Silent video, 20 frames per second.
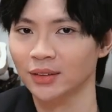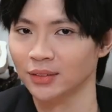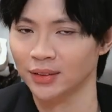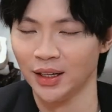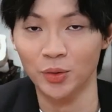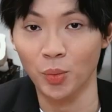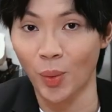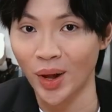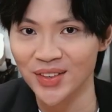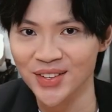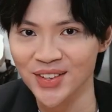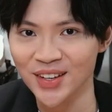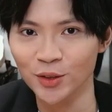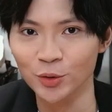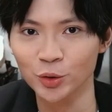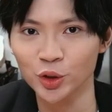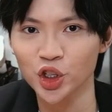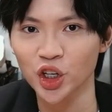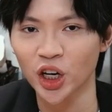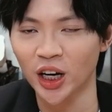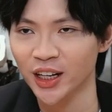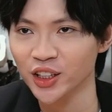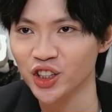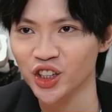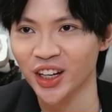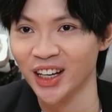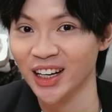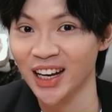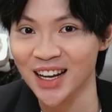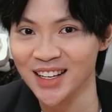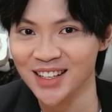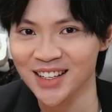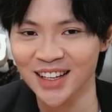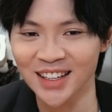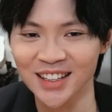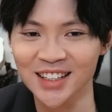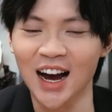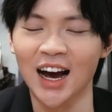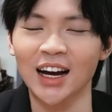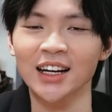In one single charge, it can last the
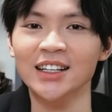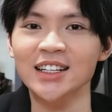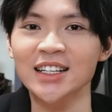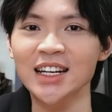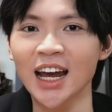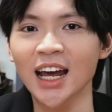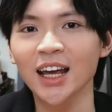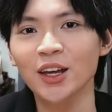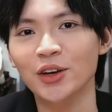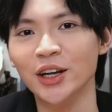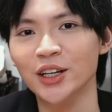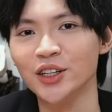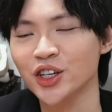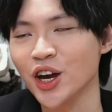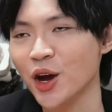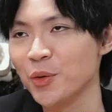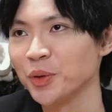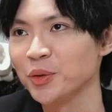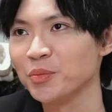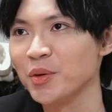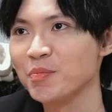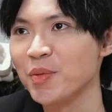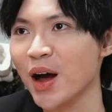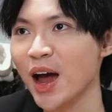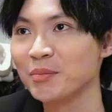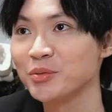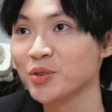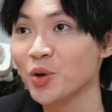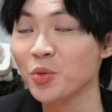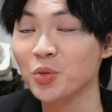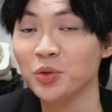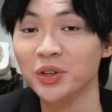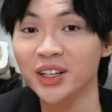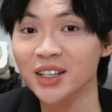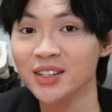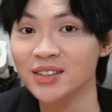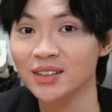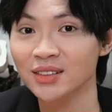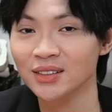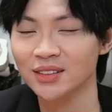entire day. You can share with me perhaps, oh,
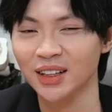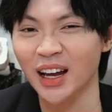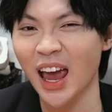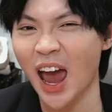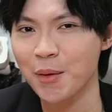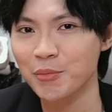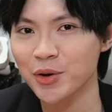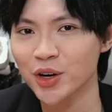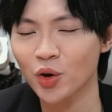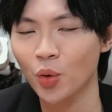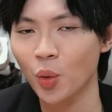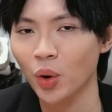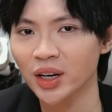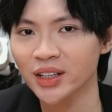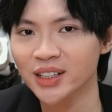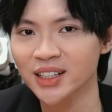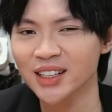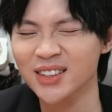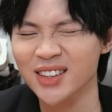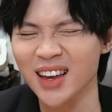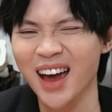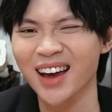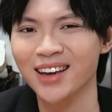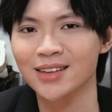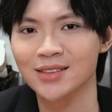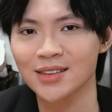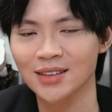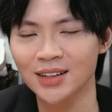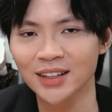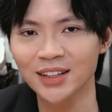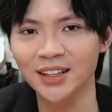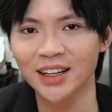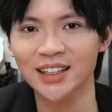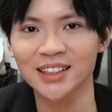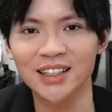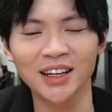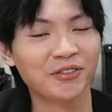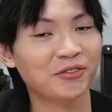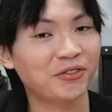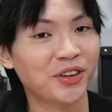the camera quality is excellent. You can
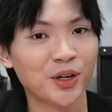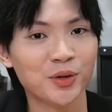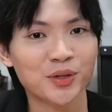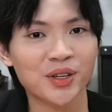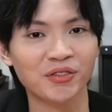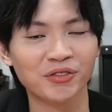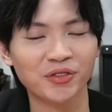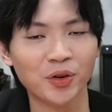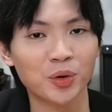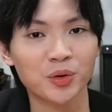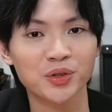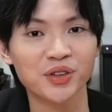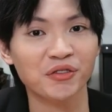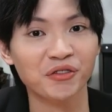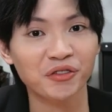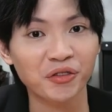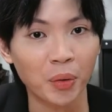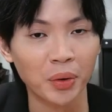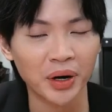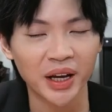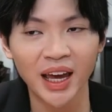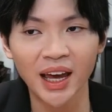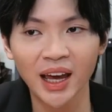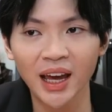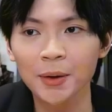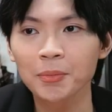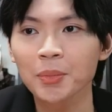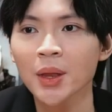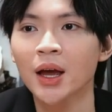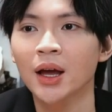take videos and photos in 4K.